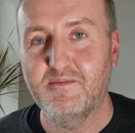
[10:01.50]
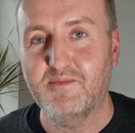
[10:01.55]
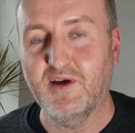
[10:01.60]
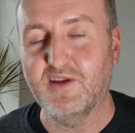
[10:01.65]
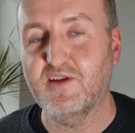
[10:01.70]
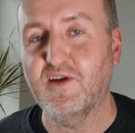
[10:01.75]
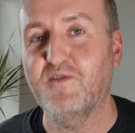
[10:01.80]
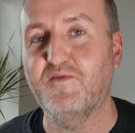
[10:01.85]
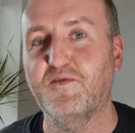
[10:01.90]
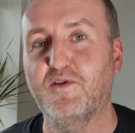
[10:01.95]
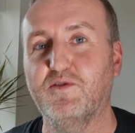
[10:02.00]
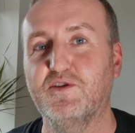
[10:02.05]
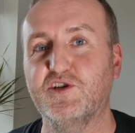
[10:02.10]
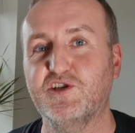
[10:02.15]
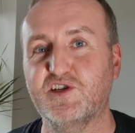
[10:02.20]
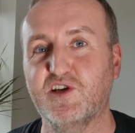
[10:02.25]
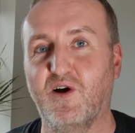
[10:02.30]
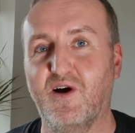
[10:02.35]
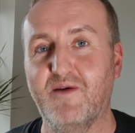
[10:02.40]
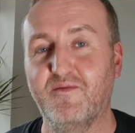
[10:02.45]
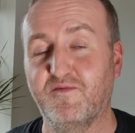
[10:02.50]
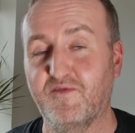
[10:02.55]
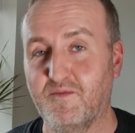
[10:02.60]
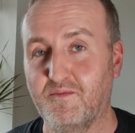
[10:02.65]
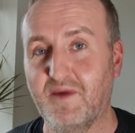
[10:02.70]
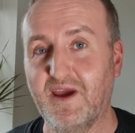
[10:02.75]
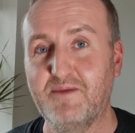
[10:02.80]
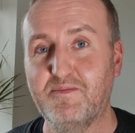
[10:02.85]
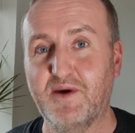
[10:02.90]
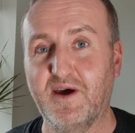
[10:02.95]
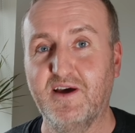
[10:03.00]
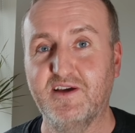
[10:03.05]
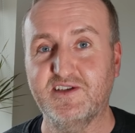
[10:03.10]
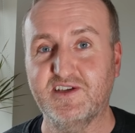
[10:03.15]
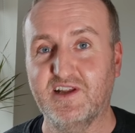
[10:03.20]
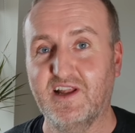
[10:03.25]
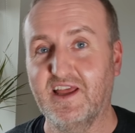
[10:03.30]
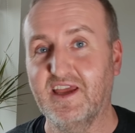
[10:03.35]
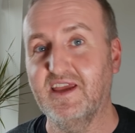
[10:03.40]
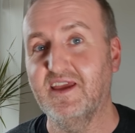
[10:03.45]
I do feel the shine from me
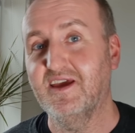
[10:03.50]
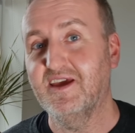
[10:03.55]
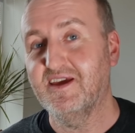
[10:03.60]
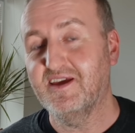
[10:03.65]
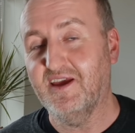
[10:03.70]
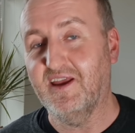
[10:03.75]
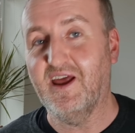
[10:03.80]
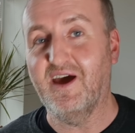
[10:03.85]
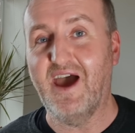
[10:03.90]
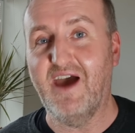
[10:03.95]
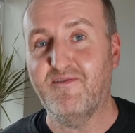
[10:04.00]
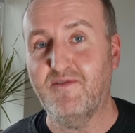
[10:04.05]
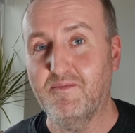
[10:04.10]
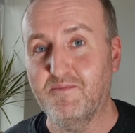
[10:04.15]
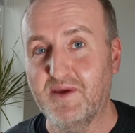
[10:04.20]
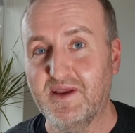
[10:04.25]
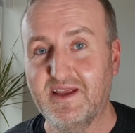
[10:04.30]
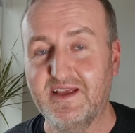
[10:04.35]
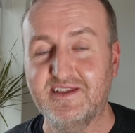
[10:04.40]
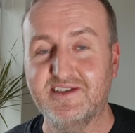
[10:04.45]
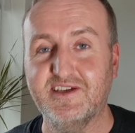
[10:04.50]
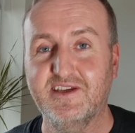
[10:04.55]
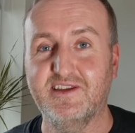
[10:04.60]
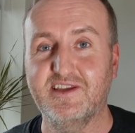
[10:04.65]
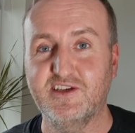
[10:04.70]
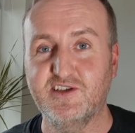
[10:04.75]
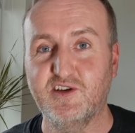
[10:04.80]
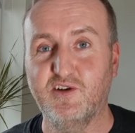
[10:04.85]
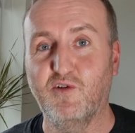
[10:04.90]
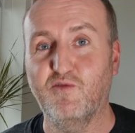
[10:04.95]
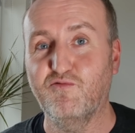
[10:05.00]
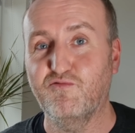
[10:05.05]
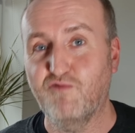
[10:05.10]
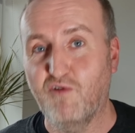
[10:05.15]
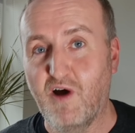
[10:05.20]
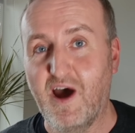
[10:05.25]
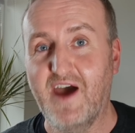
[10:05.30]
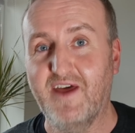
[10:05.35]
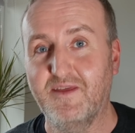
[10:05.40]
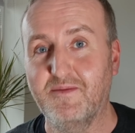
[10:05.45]
personally, you know, having been into digital
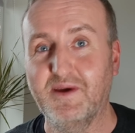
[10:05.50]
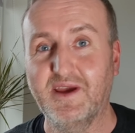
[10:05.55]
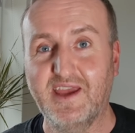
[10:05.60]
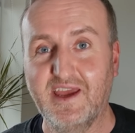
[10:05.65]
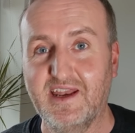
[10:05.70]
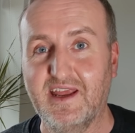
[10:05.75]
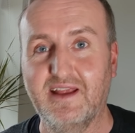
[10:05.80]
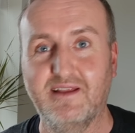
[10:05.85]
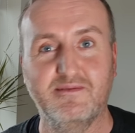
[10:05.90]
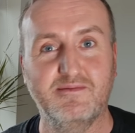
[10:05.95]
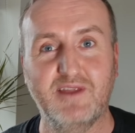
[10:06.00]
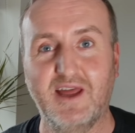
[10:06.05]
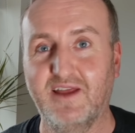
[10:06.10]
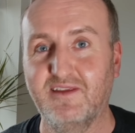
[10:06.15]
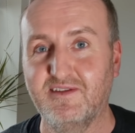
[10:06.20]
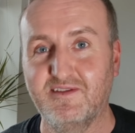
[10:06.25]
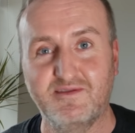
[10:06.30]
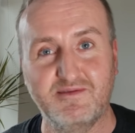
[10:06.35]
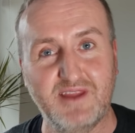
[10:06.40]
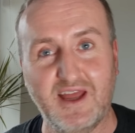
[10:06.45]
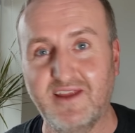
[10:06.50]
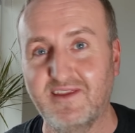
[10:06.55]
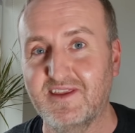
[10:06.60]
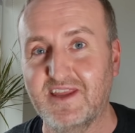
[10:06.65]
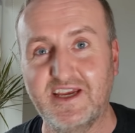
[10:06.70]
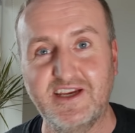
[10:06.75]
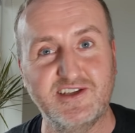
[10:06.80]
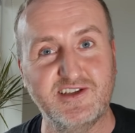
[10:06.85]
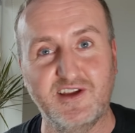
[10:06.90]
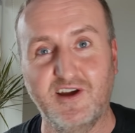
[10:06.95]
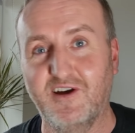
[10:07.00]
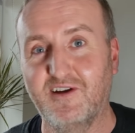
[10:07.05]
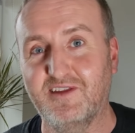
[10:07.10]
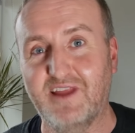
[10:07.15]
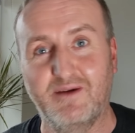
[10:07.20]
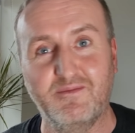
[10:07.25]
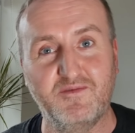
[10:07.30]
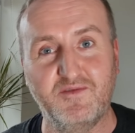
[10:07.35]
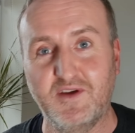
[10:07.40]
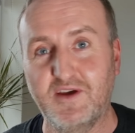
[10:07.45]
right at the beginning, done D-Star,
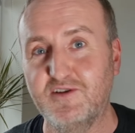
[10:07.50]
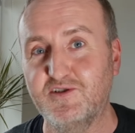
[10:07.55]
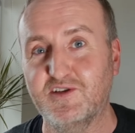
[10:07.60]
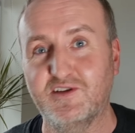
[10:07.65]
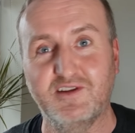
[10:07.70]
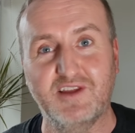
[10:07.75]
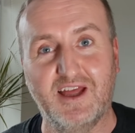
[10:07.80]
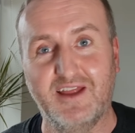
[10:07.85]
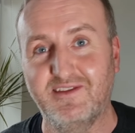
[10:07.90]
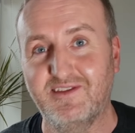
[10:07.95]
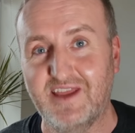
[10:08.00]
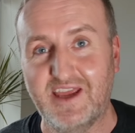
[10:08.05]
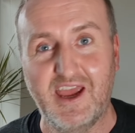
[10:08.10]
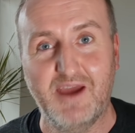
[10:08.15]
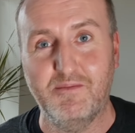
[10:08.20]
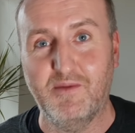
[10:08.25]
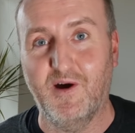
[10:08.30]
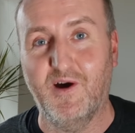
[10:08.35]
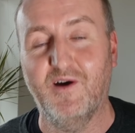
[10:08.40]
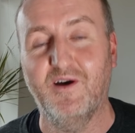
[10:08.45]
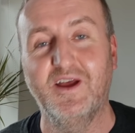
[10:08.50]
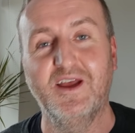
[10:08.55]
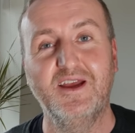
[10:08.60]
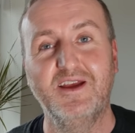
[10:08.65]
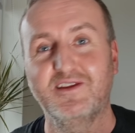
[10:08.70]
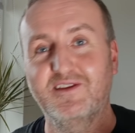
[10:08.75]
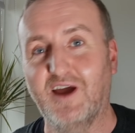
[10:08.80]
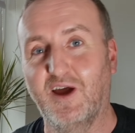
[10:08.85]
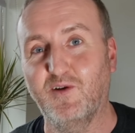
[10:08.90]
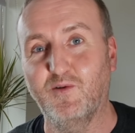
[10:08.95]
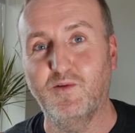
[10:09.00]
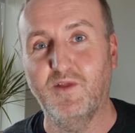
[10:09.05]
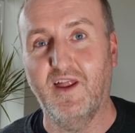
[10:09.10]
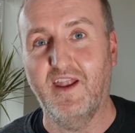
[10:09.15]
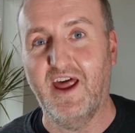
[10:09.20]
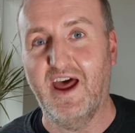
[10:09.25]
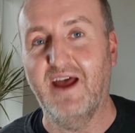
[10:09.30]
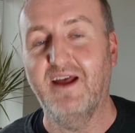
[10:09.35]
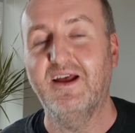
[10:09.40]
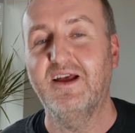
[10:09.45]
done Fusion, done DMR, done all of
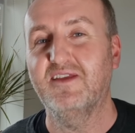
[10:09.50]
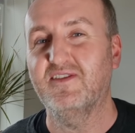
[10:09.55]
that.